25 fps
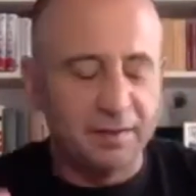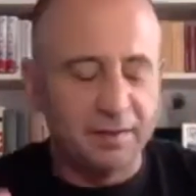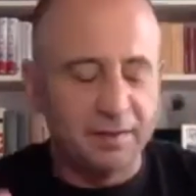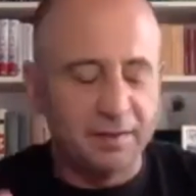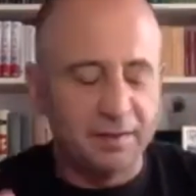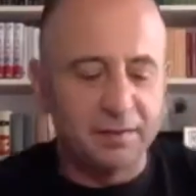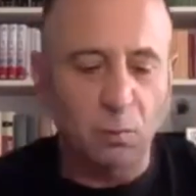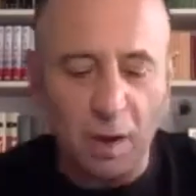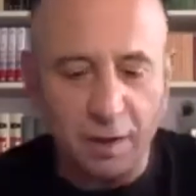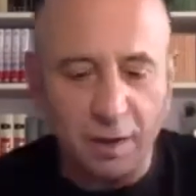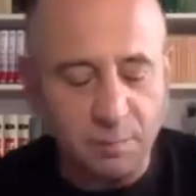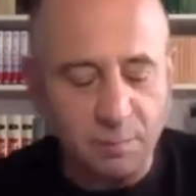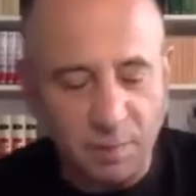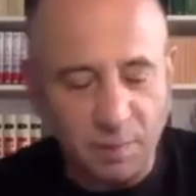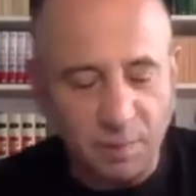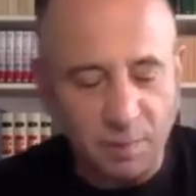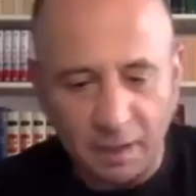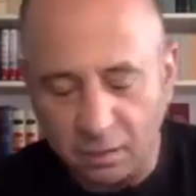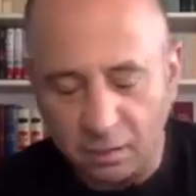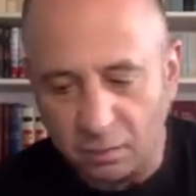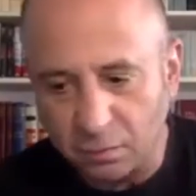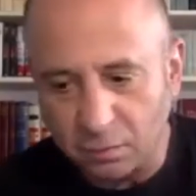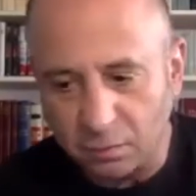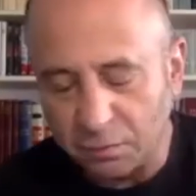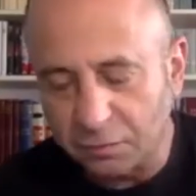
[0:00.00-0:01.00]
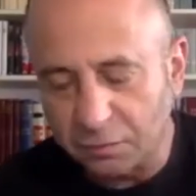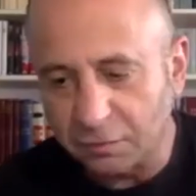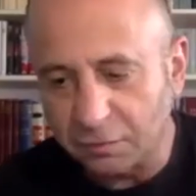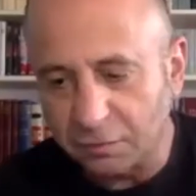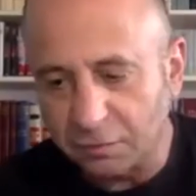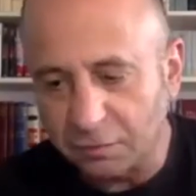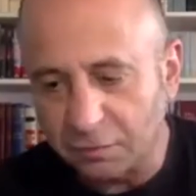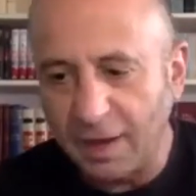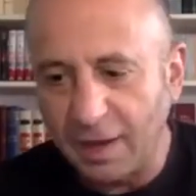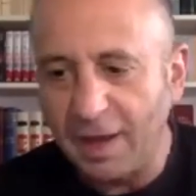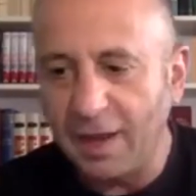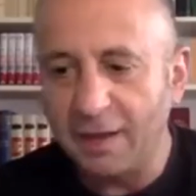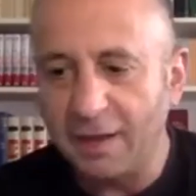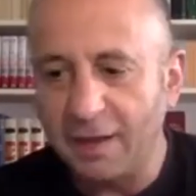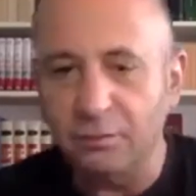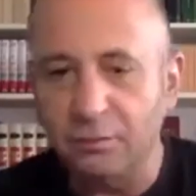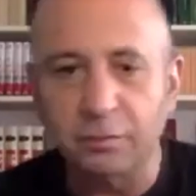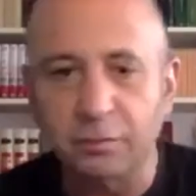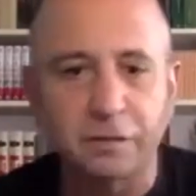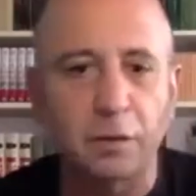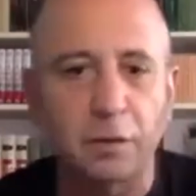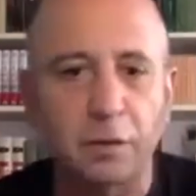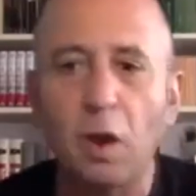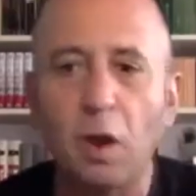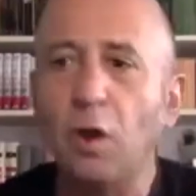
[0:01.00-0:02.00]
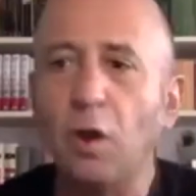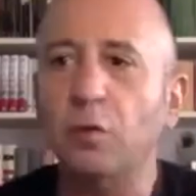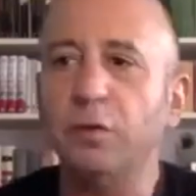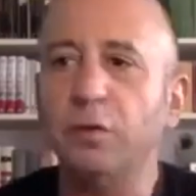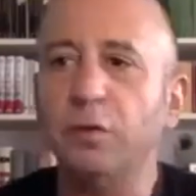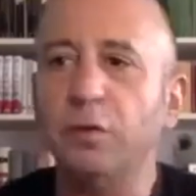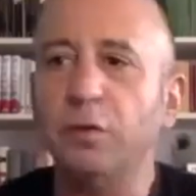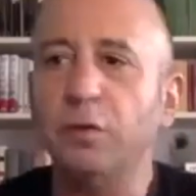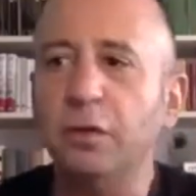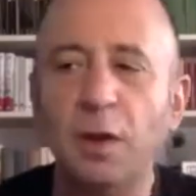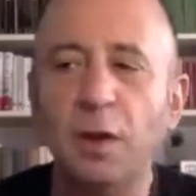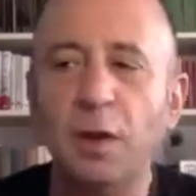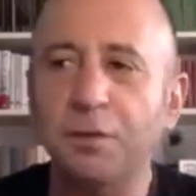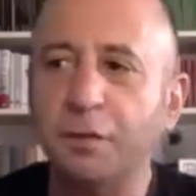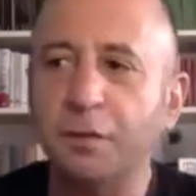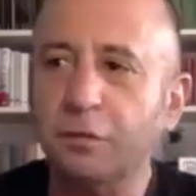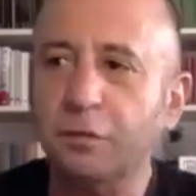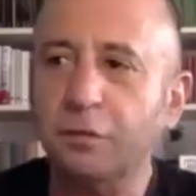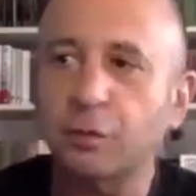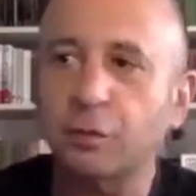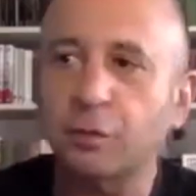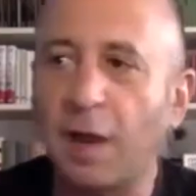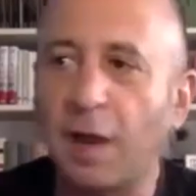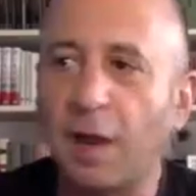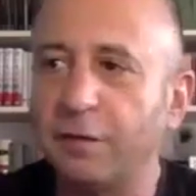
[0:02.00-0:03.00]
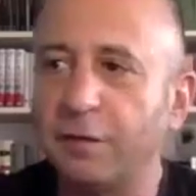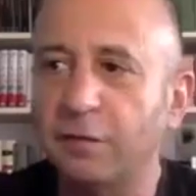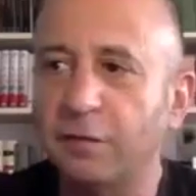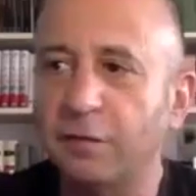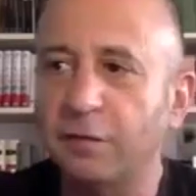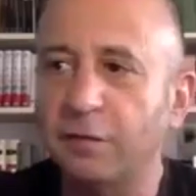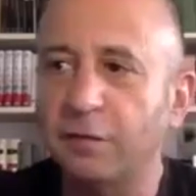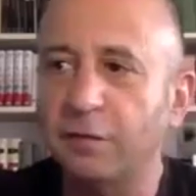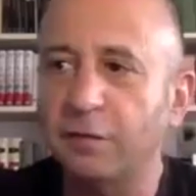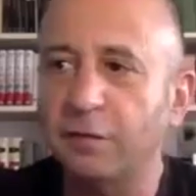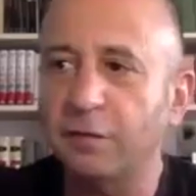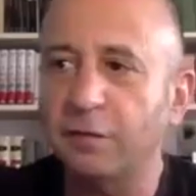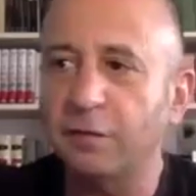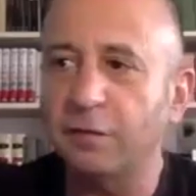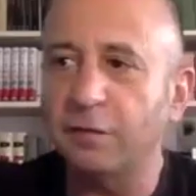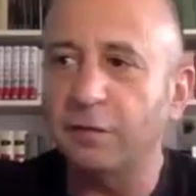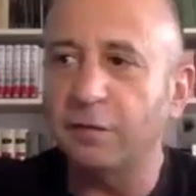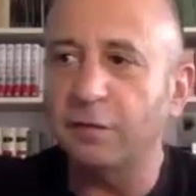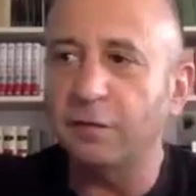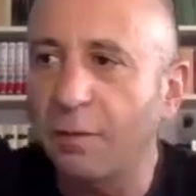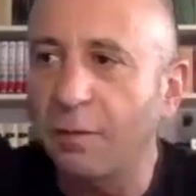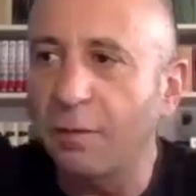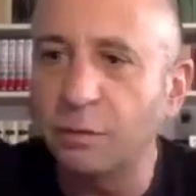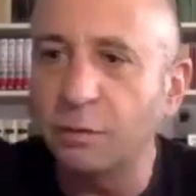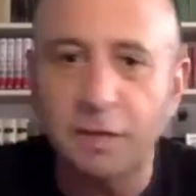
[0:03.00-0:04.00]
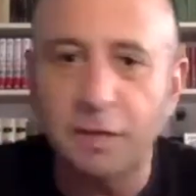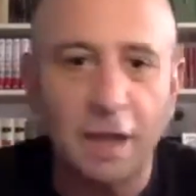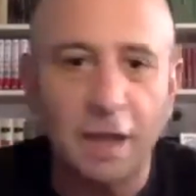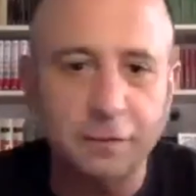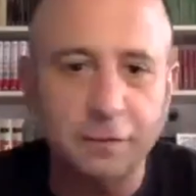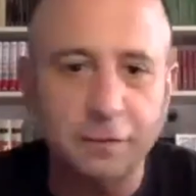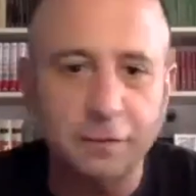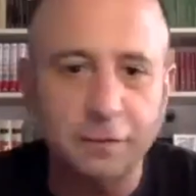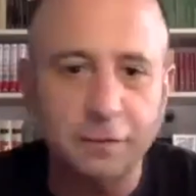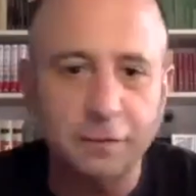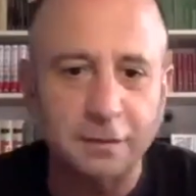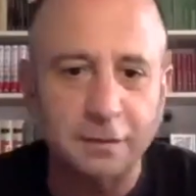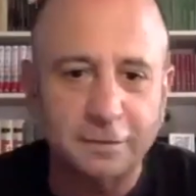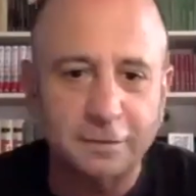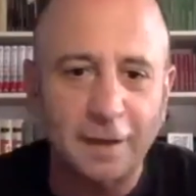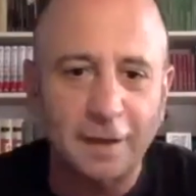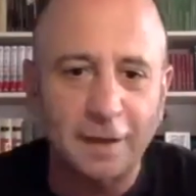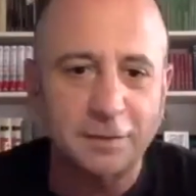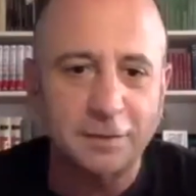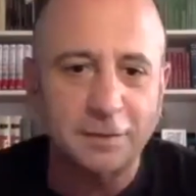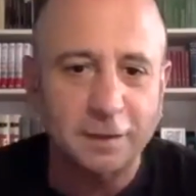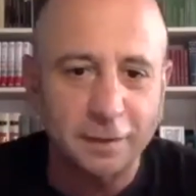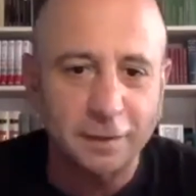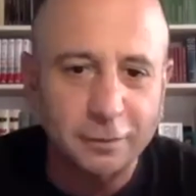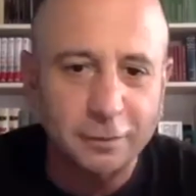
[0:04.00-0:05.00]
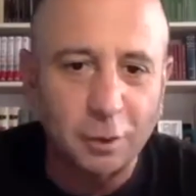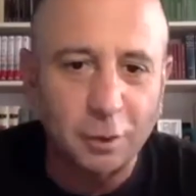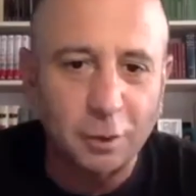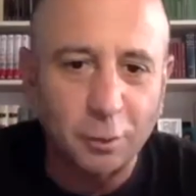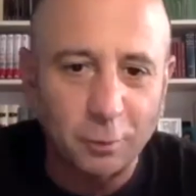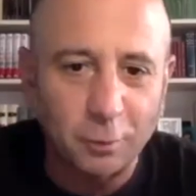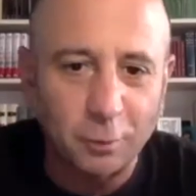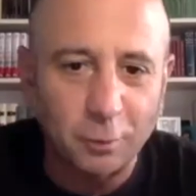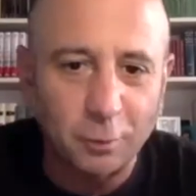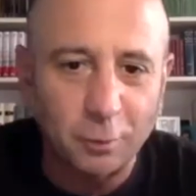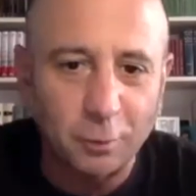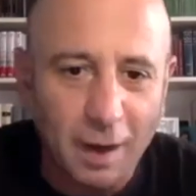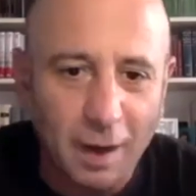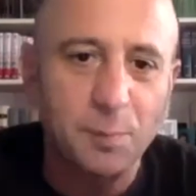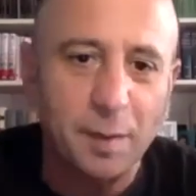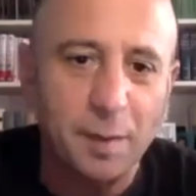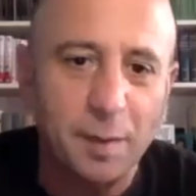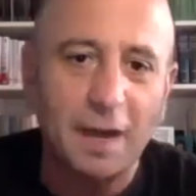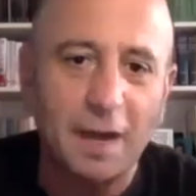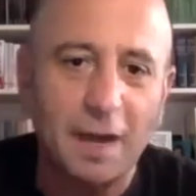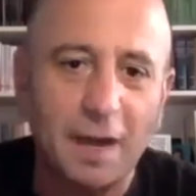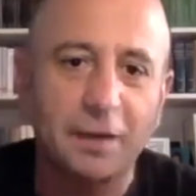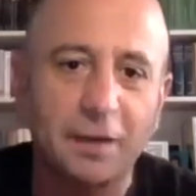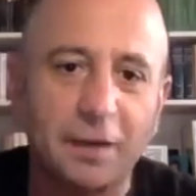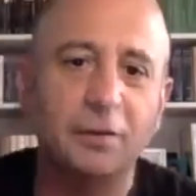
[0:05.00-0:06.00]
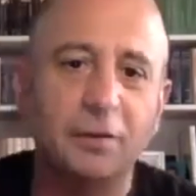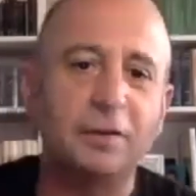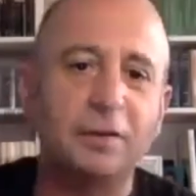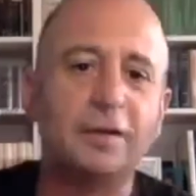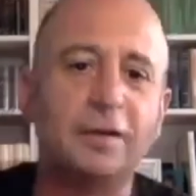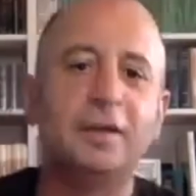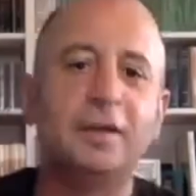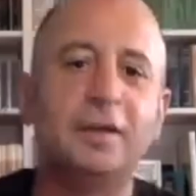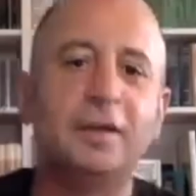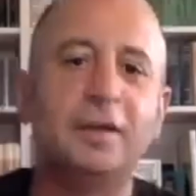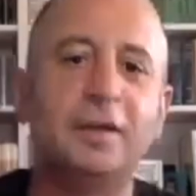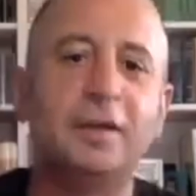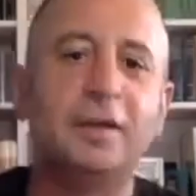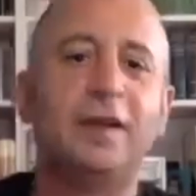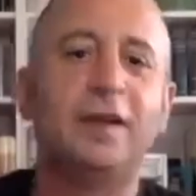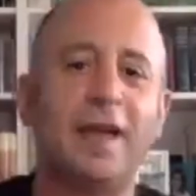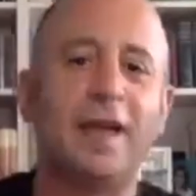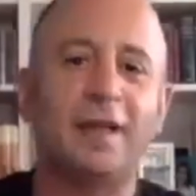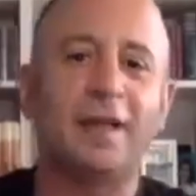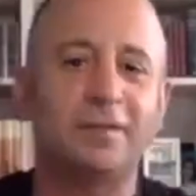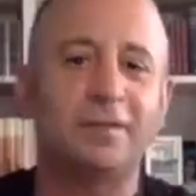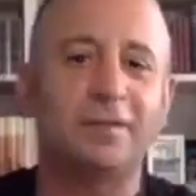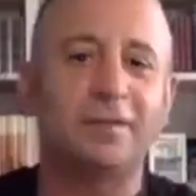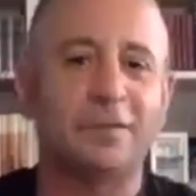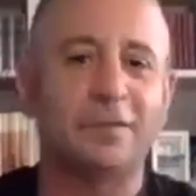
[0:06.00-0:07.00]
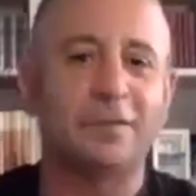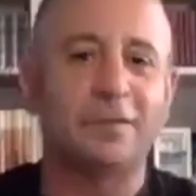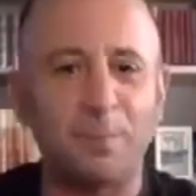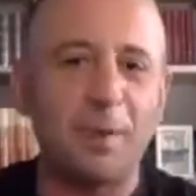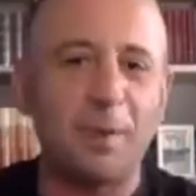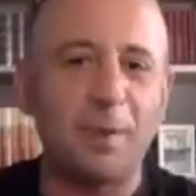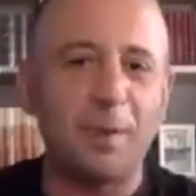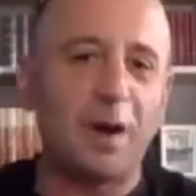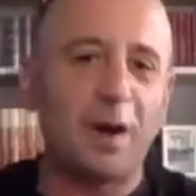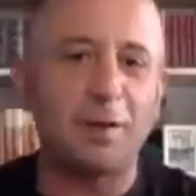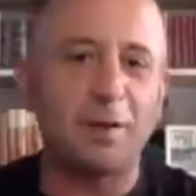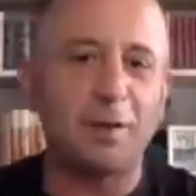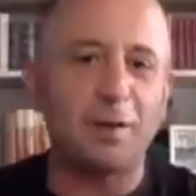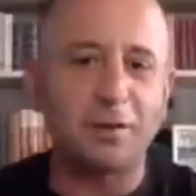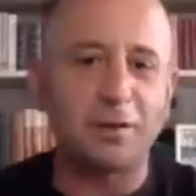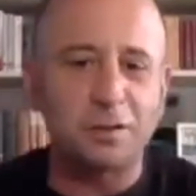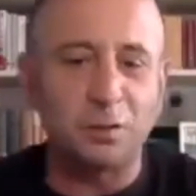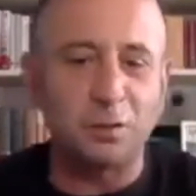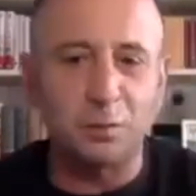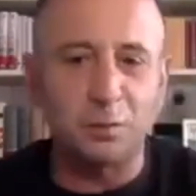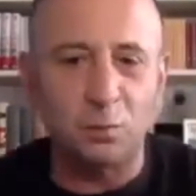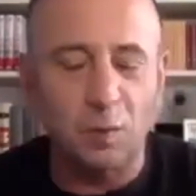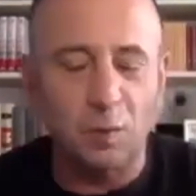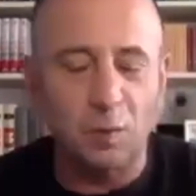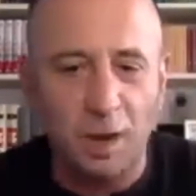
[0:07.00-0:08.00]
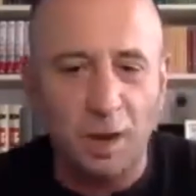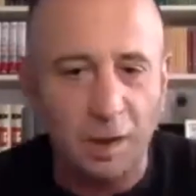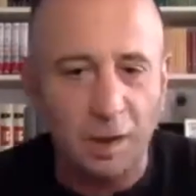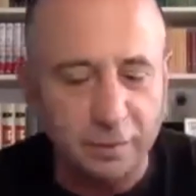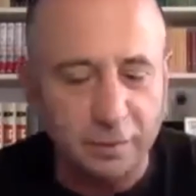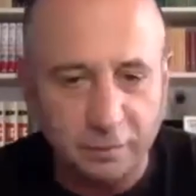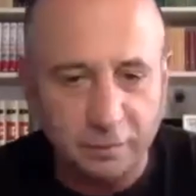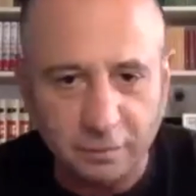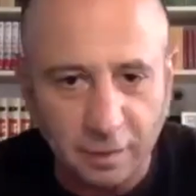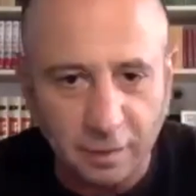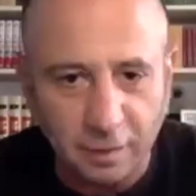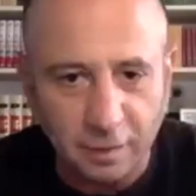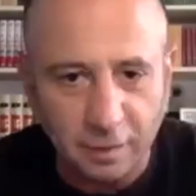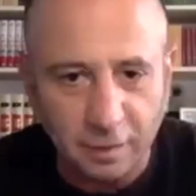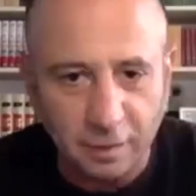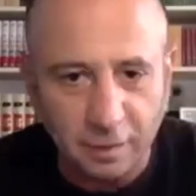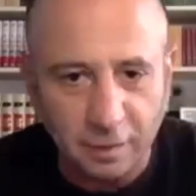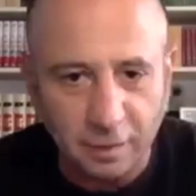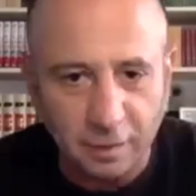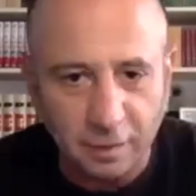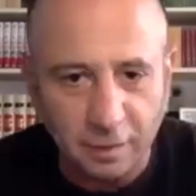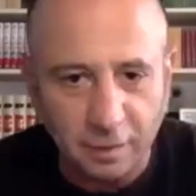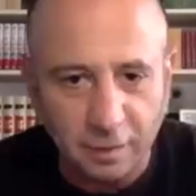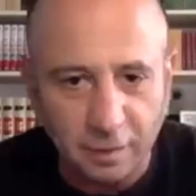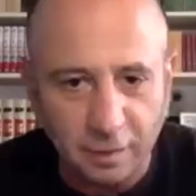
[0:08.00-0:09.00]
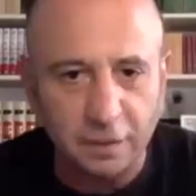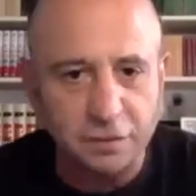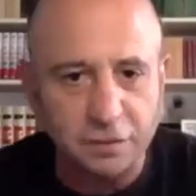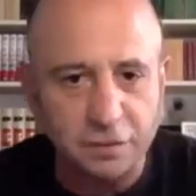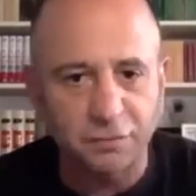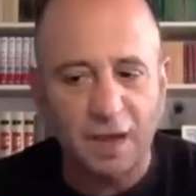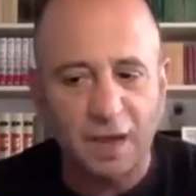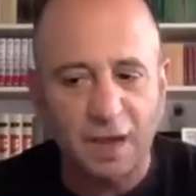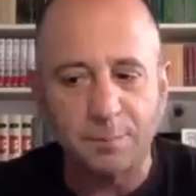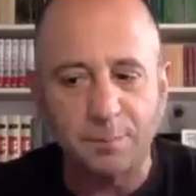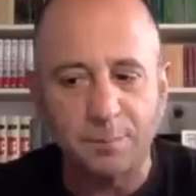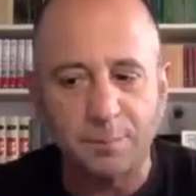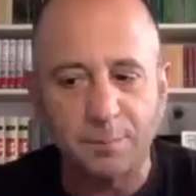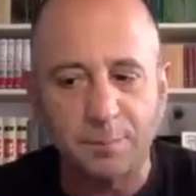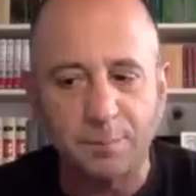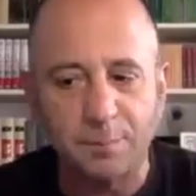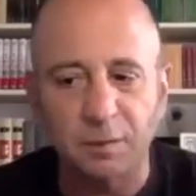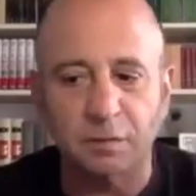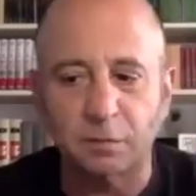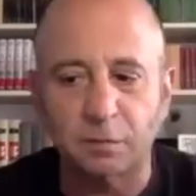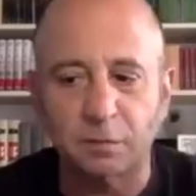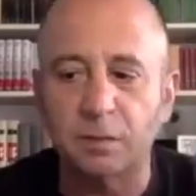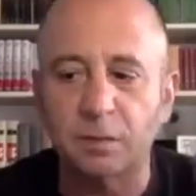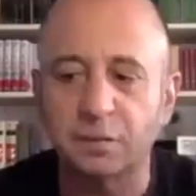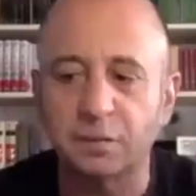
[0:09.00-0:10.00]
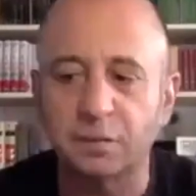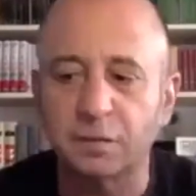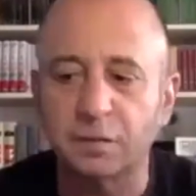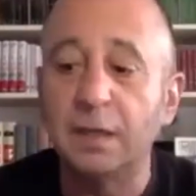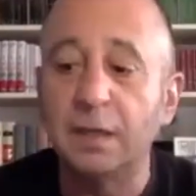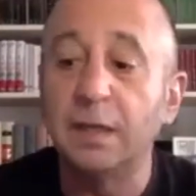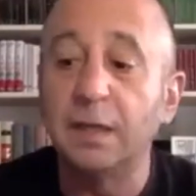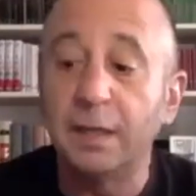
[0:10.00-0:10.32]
the winemakers and they'll say, oh, you know what? This reminds me of 2007. Let's go grab a bottle and compare the two wines. It's just such a fabulous experience.